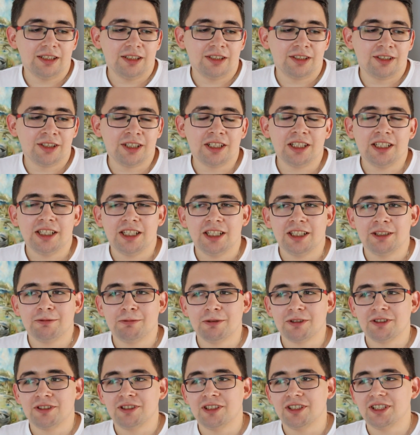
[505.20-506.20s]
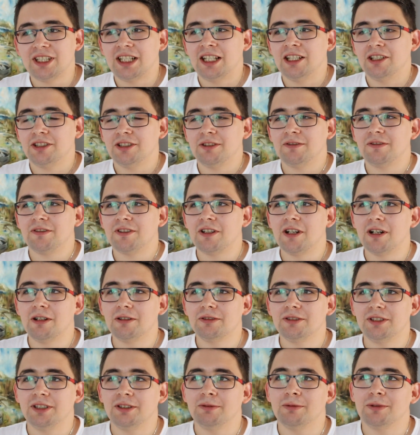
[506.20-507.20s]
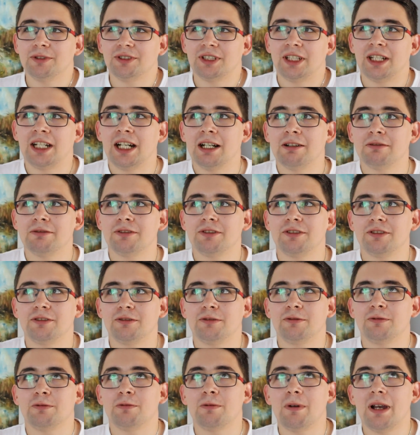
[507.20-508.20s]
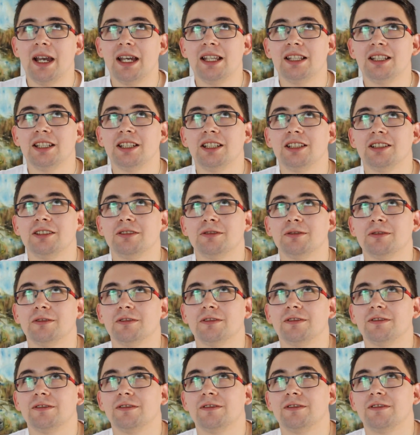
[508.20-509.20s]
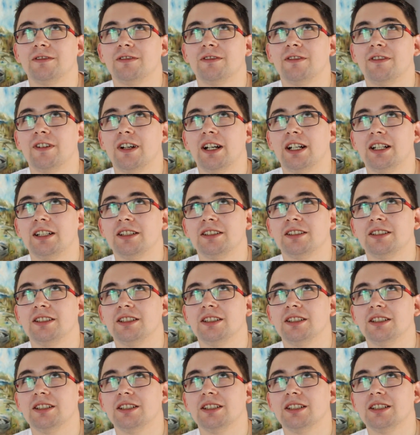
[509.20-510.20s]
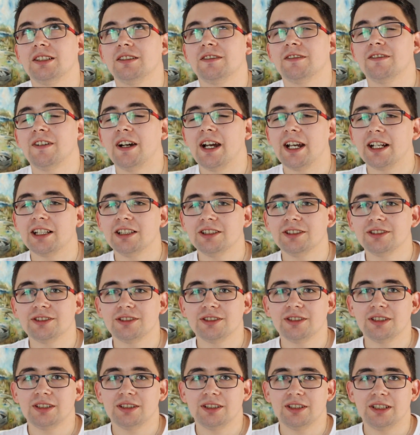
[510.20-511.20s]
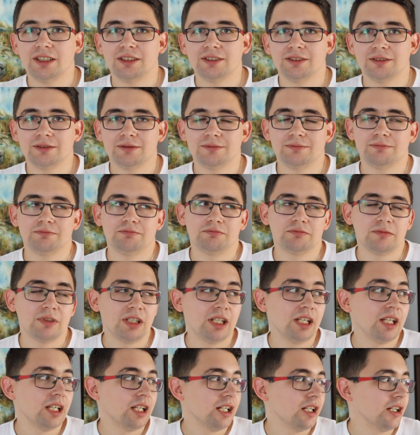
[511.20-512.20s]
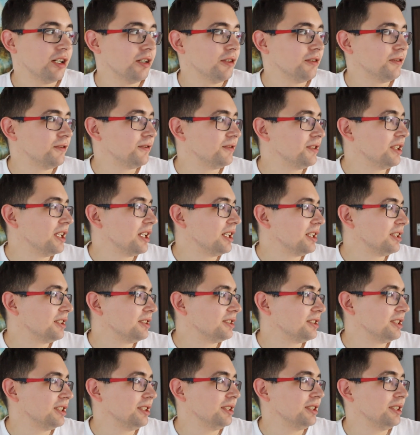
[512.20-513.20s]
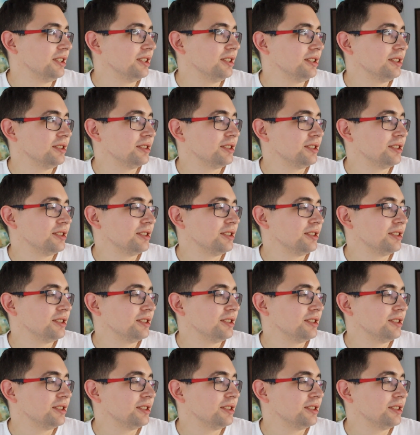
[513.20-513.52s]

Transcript: really it was not a lot of code. It was around 20 to 30 files of the C++